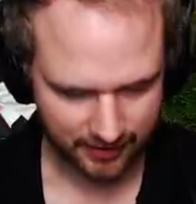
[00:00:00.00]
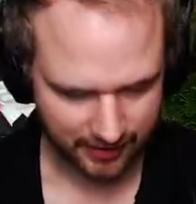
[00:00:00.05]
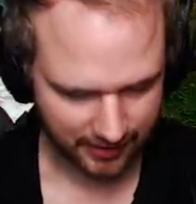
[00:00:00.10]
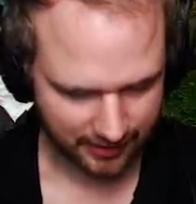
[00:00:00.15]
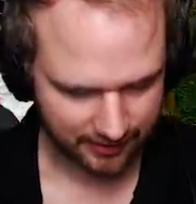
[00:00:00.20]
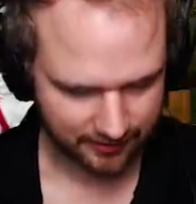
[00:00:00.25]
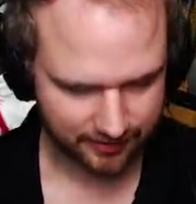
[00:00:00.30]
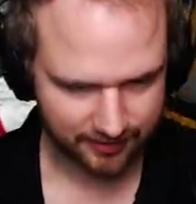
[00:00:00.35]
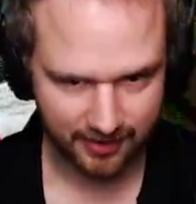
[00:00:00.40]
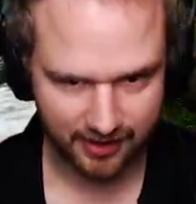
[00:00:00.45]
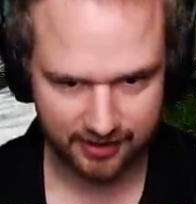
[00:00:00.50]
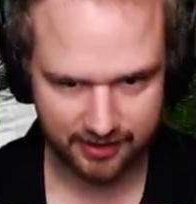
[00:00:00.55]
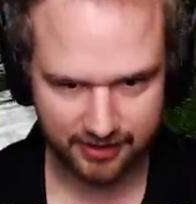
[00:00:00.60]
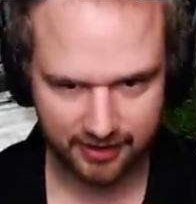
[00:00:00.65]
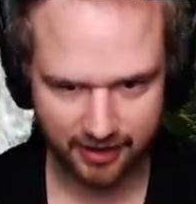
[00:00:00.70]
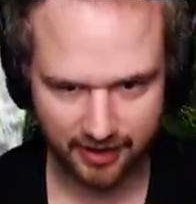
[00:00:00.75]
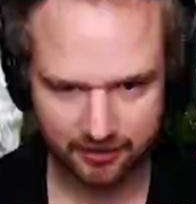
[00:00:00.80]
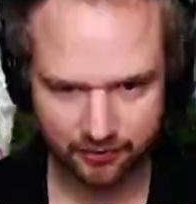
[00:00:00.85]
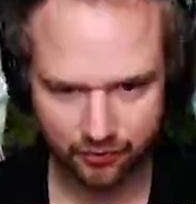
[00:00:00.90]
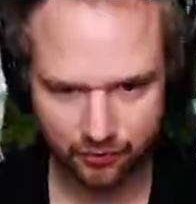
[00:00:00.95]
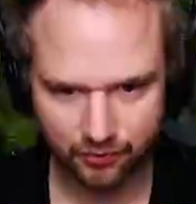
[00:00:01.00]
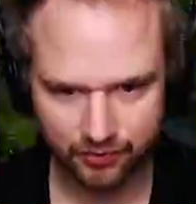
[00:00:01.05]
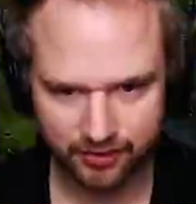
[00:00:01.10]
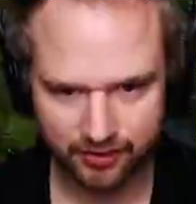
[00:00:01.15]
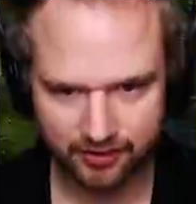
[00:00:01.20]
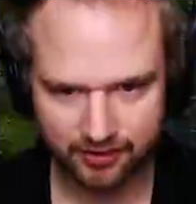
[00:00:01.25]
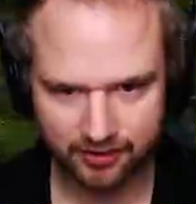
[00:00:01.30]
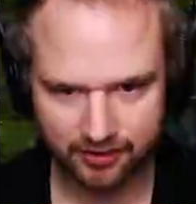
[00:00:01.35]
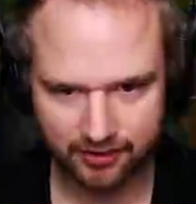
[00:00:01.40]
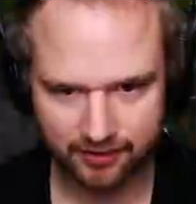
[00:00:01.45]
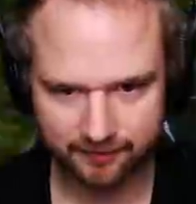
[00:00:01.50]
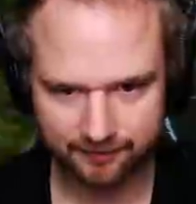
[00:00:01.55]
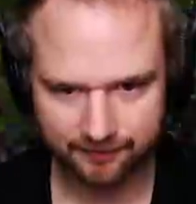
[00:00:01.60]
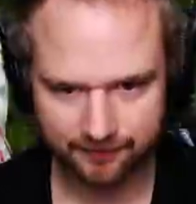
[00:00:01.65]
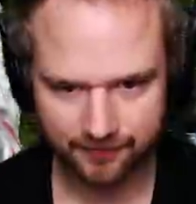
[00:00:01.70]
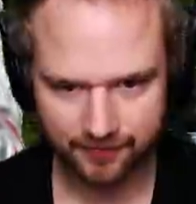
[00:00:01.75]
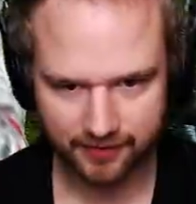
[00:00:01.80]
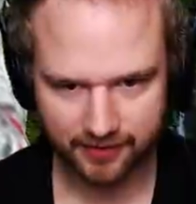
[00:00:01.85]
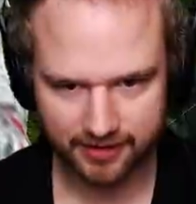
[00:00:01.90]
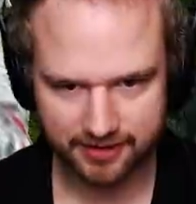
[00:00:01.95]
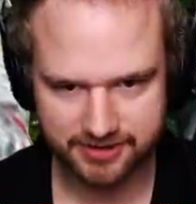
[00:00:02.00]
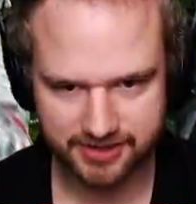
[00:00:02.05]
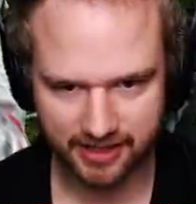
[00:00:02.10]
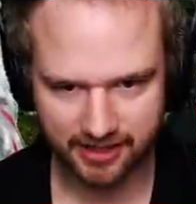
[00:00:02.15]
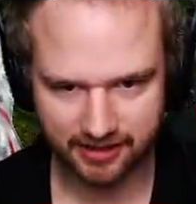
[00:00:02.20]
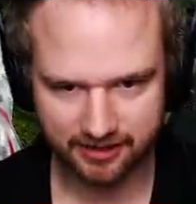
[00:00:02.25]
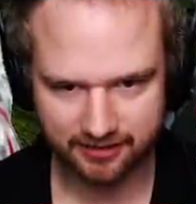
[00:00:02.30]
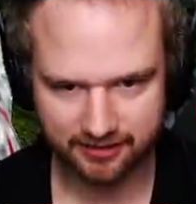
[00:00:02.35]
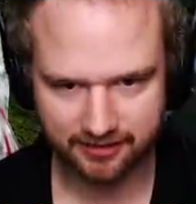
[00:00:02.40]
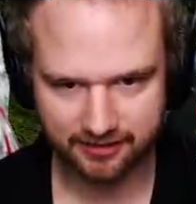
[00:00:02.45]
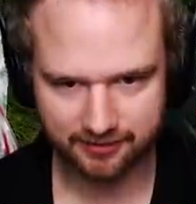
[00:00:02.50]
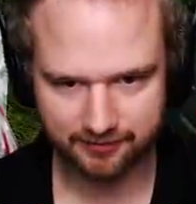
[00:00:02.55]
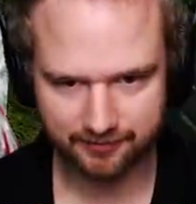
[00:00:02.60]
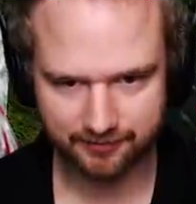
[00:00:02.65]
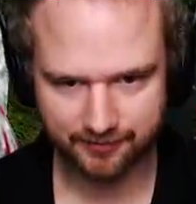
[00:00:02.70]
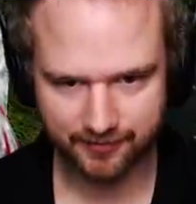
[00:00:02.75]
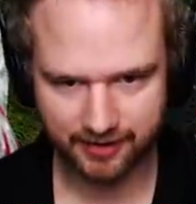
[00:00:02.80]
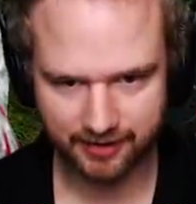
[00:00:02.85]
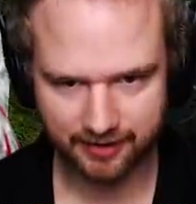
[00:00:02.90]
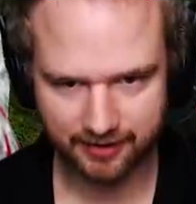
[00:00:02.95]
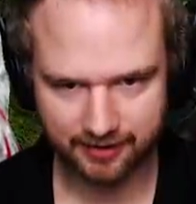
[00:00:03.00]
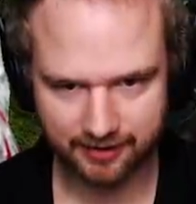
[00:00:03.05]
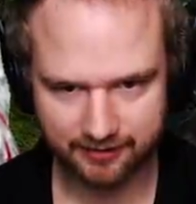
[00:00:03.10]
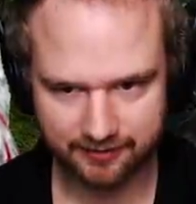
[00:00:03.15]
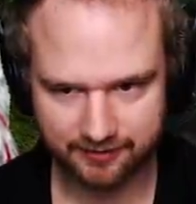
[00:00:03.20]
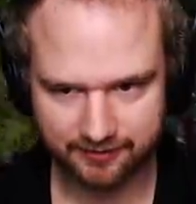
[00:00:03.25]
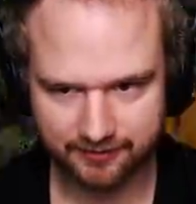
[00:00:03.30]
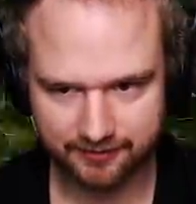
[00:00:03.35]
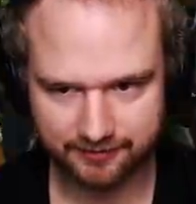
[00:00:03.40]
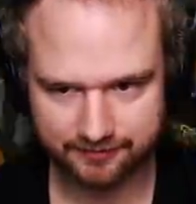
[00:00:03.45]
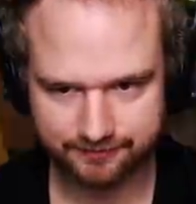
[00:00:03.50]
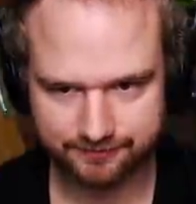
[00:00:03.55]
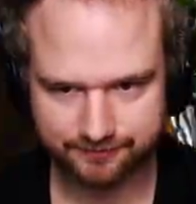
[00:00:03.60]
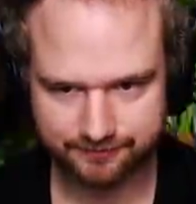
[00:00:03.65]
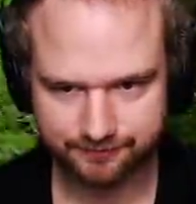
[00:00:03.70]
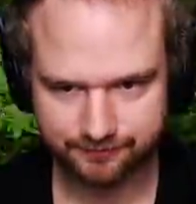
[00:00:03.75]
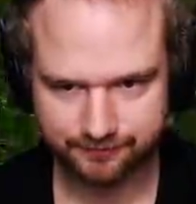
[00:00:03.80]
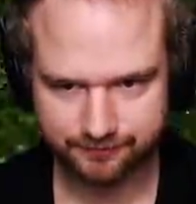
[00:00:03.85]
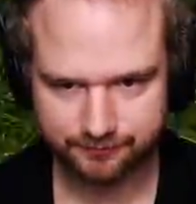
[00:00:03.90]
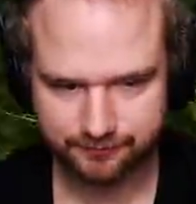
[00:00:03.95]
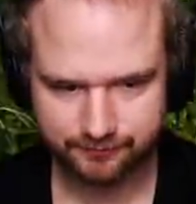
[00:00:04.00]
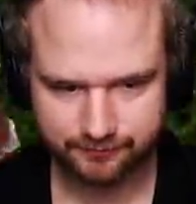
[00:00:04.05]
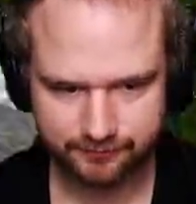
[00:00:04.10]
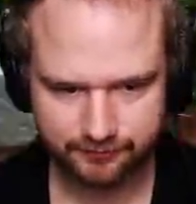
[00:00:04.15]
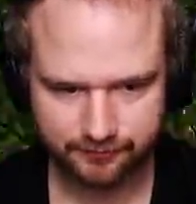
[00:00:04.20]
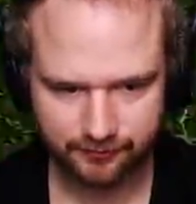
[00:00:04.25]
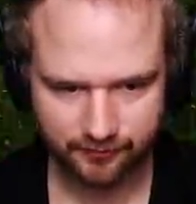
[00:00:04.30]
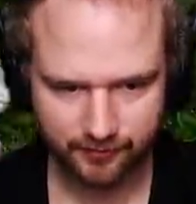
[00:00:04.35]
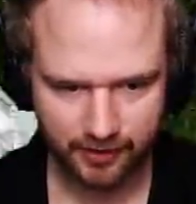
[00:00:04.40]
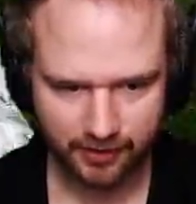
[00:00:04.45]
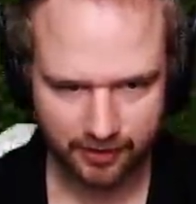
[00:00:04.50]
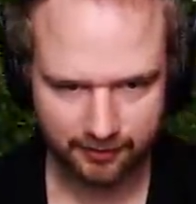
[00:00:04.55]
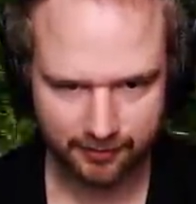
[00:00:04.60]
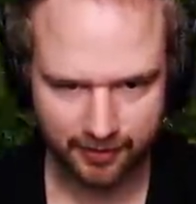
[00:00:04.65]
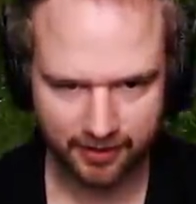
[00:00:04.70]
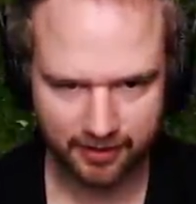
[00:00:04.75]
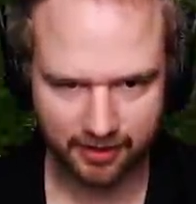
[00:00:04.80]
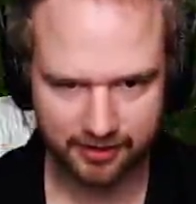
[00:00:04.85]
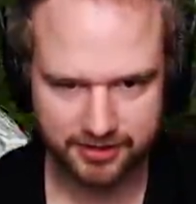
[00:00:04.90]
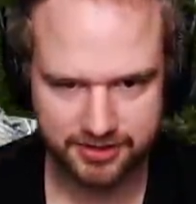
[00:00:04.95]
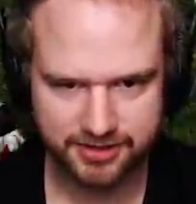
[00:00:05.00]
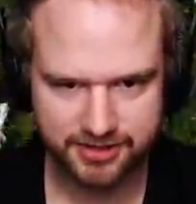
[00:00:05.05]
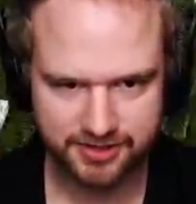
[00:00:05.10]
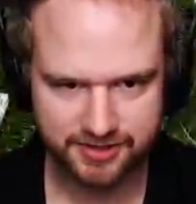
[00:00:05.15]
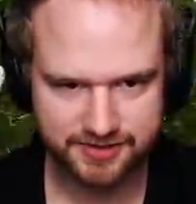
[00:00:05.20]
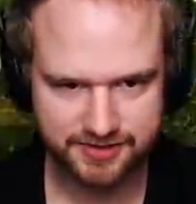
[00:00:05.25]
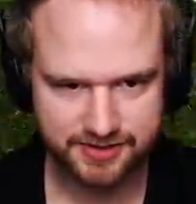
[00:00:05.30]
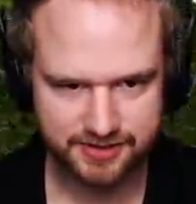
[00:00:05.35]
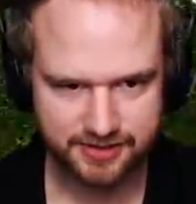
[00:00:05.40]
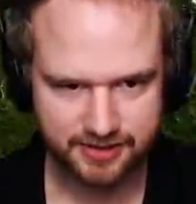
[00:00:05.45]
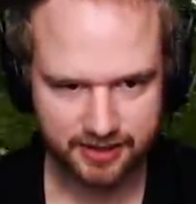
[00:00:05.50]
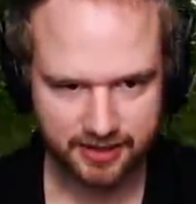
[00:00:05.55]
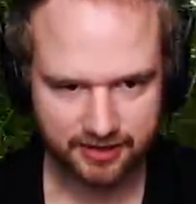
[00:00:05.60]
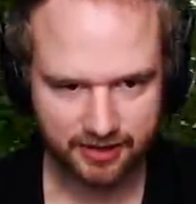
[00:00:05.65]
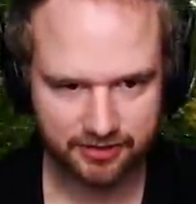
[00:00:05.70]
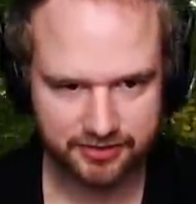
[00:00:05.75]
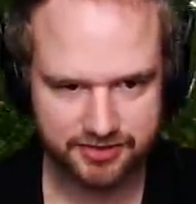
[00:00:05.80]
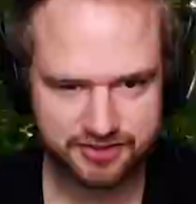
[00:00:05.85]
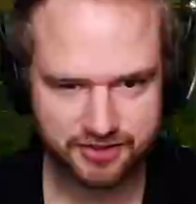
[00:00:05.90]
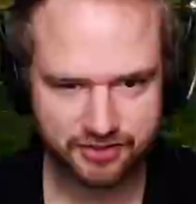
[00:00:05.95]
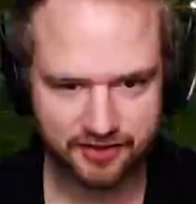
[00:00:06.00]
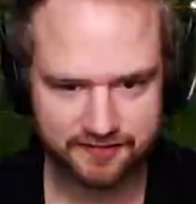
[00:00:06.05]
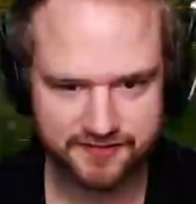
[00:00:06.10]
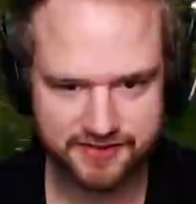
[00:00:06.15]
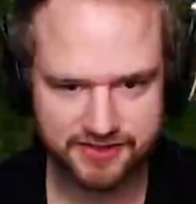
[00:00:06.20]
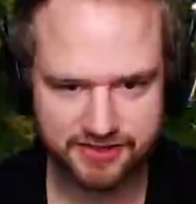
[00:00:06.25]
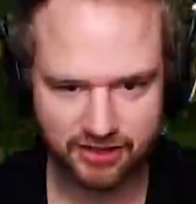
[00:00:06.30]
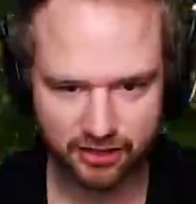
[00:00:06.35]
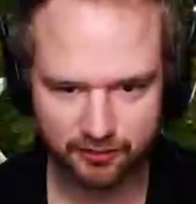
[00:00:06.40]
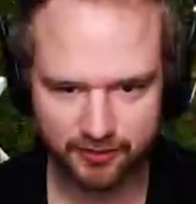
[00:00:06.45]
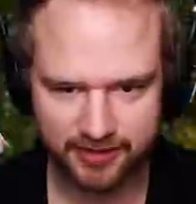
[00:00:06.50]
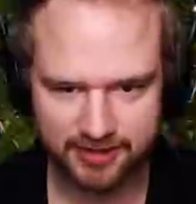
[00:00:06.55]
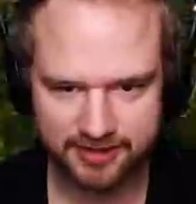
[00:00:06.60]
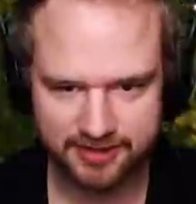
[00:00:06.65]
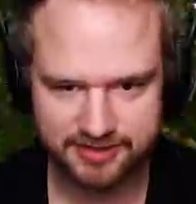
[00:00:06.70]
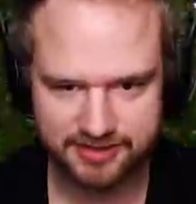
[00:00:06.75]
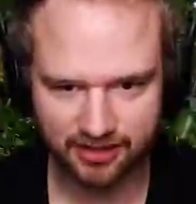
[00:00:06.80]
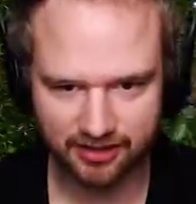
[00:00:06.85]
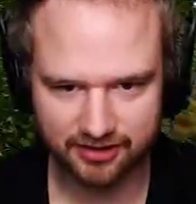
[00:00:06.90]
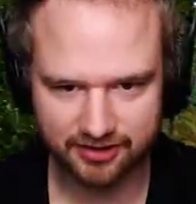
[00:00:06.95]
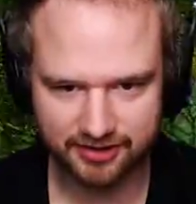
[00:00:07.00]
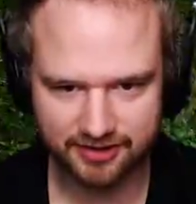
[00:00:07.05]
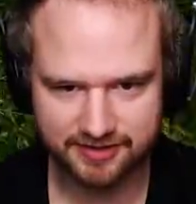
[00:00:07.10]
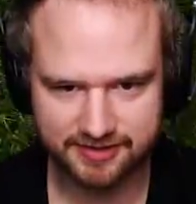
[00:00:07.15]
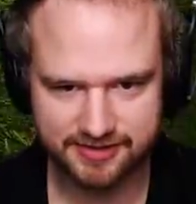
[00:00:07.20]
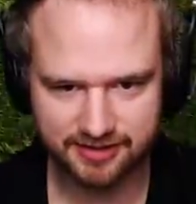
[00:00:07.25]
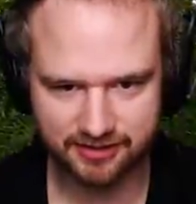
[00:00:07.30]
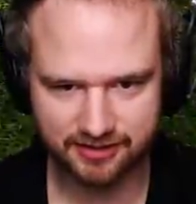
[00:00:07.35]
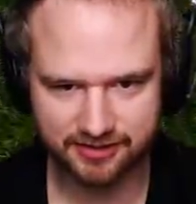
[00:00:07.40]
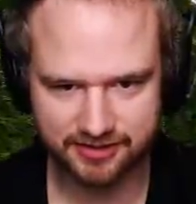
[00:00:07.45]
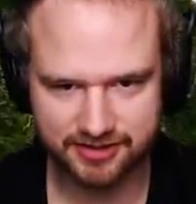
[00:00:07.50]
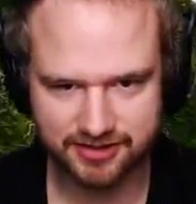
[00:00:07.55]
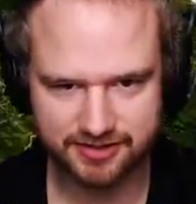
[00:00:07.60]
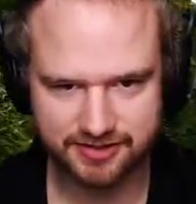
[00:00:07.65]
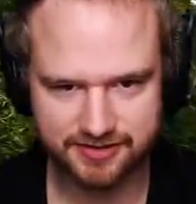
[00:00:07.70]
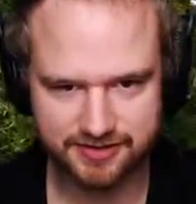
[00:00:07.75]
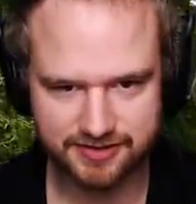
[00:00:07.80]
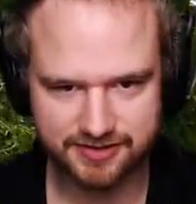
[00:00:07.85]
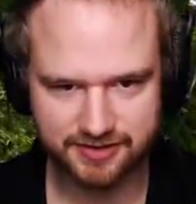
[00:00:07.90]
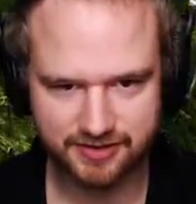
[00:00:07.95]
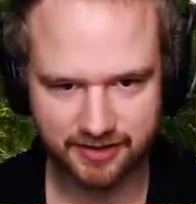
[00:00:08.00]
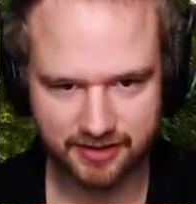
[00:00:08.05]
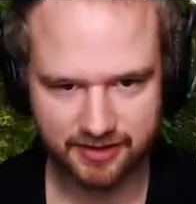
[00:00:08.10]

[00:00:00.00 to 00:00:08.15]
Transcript: And then I will attack them, I guess. Come on, archers. You have so many targets, archers.